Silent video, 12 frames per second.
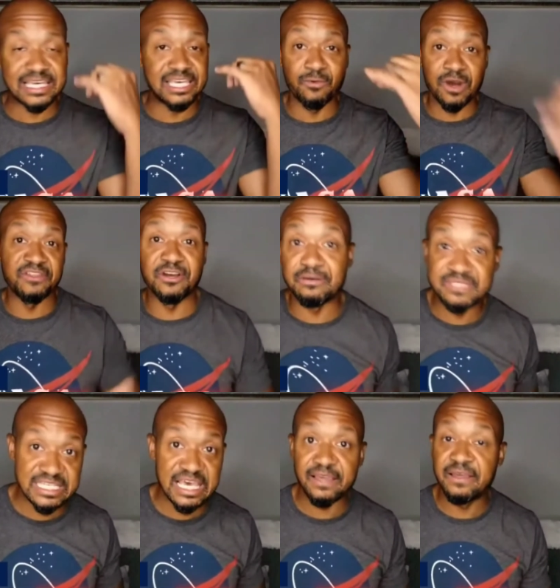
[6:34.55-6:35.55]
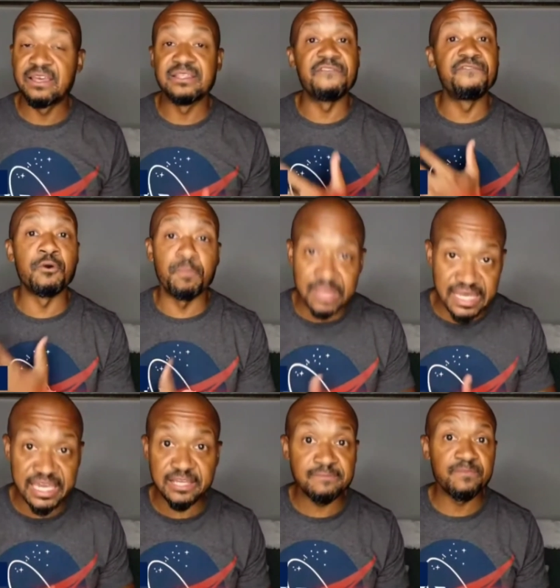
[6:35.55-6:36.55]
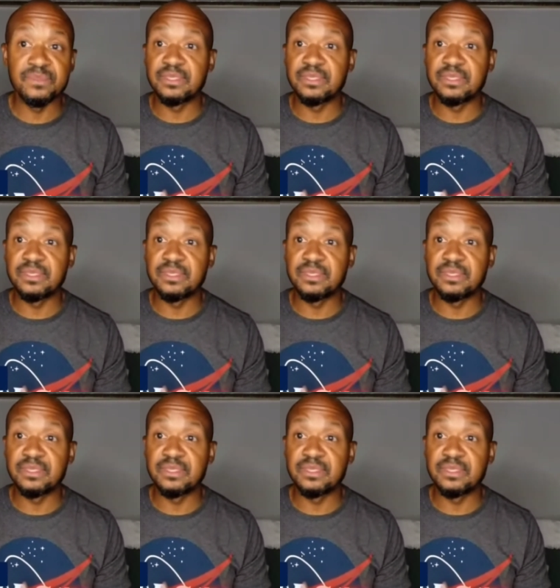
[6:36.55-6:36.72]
I get why they're upset. They feel played.